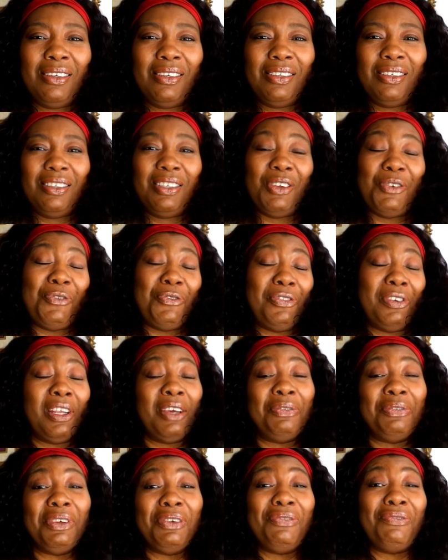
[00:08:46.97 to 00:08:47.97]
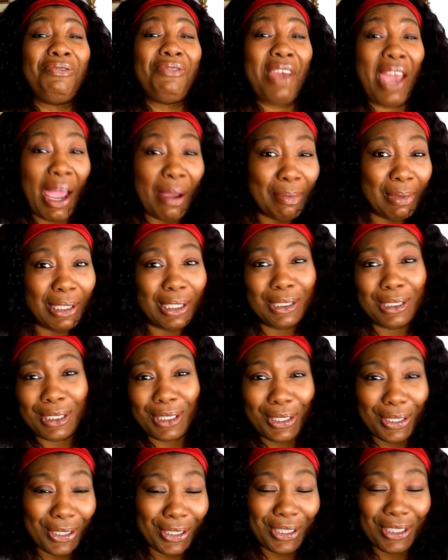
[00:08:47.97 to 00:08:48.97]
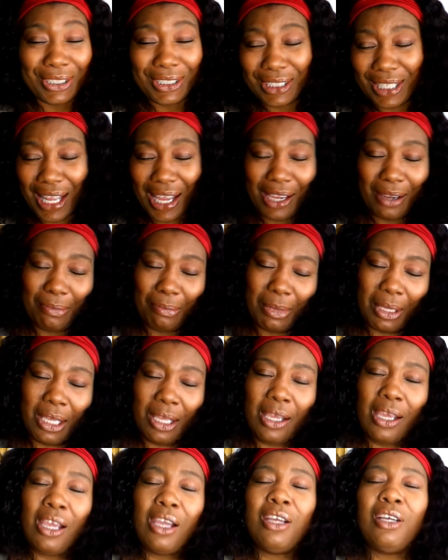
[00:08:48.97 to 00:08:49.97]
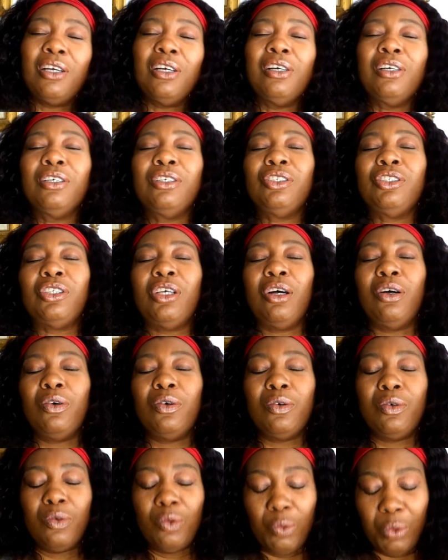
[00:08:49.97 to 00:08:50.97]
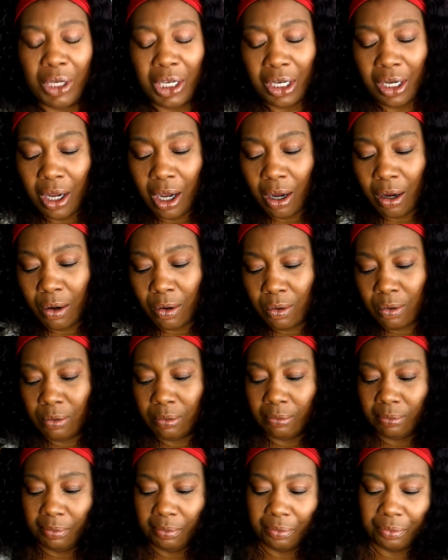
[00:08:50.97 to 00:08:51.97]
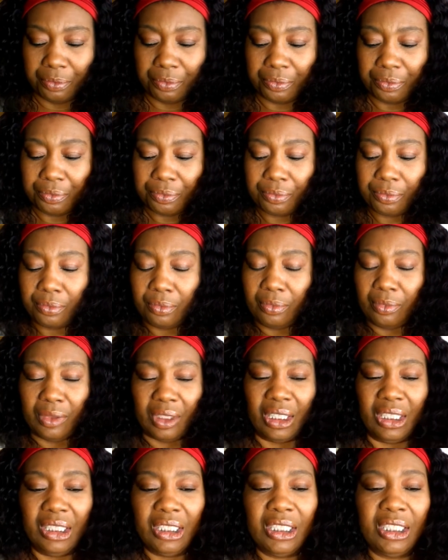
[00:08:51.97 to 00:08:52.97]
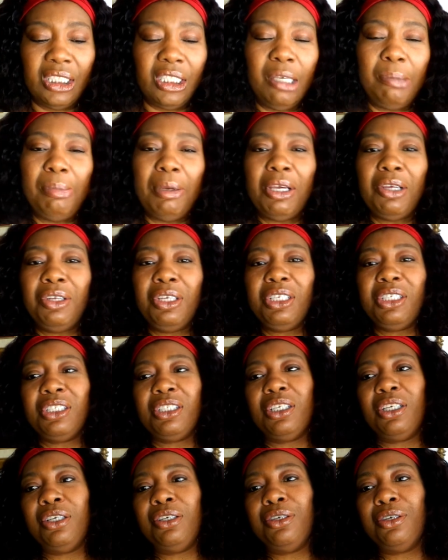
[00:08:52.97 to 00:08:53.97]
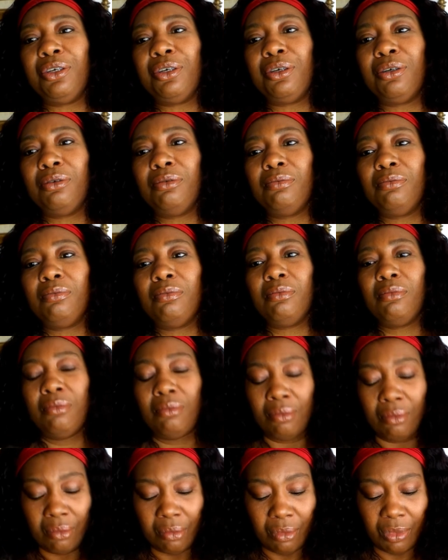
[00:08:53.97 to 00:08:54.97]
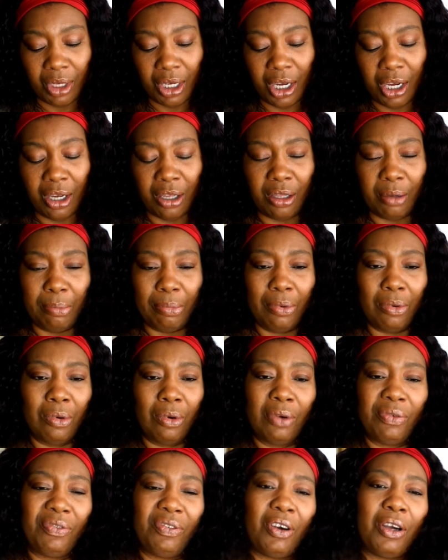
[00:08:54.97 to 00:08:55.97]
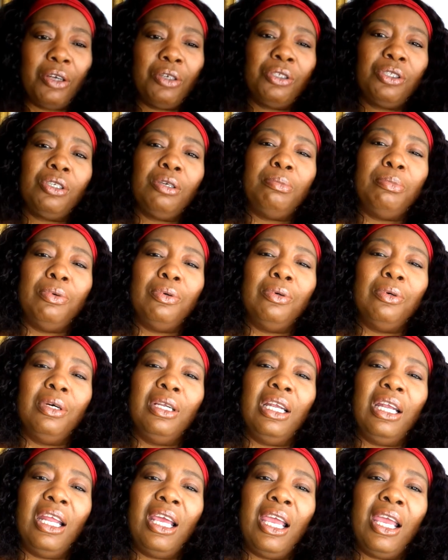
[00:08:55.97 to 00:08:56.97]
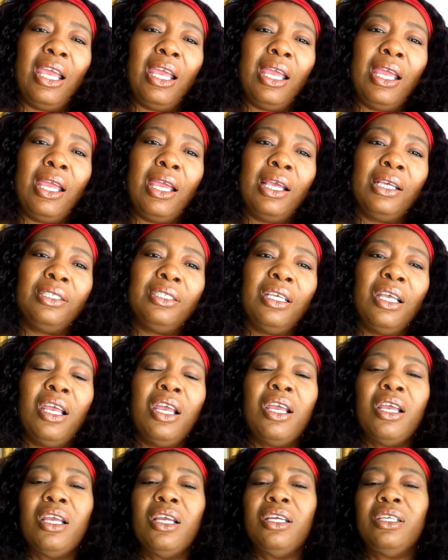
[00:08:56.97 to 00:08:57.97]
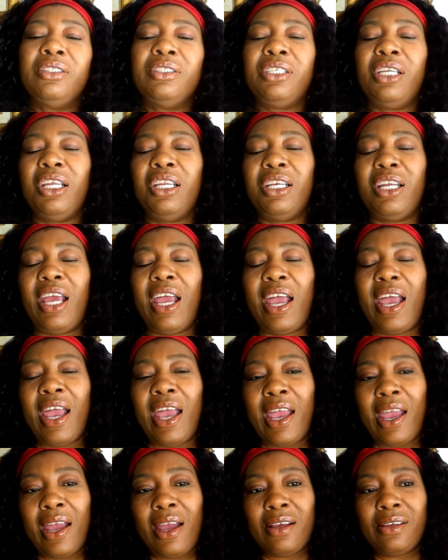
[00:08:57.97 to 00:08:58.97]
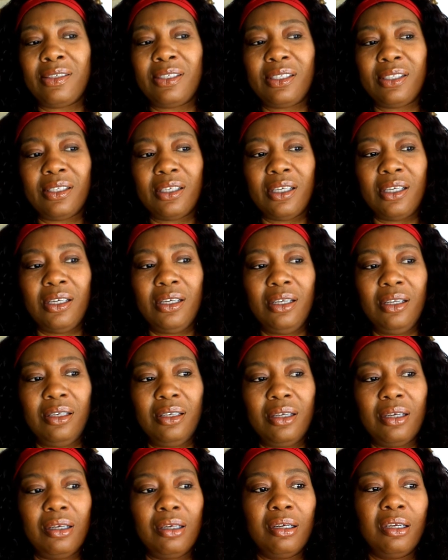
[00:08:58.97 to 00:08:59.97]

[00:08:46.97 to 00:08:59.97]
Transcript: the fluffy fabulous girls like me. So we know seatbelt extender, either board first or board last. Take the aisle seat,